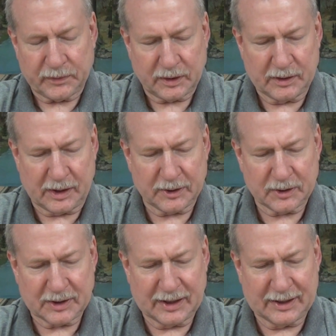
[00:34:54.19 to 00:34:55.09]
Another
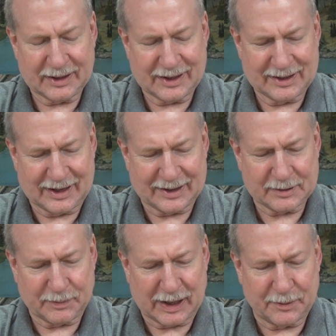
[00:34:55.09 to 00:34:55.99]
thing that
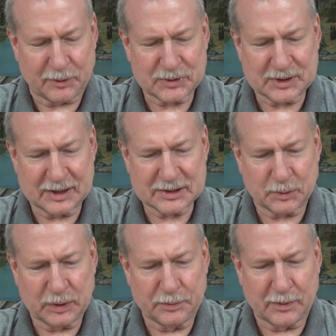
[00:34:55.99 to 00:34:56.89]
the Bible says
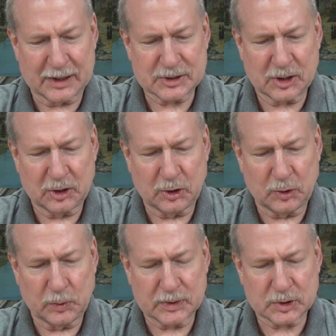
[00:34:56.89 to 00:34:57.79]
that we must
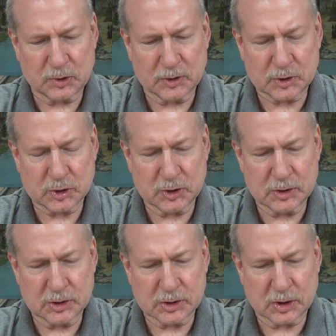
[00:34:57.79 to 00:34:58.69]
do as
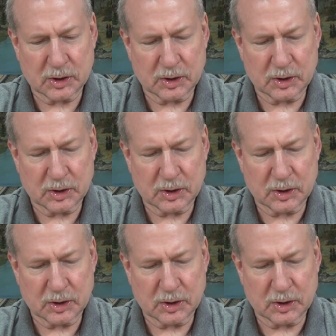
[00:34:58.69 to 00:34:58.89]
Christians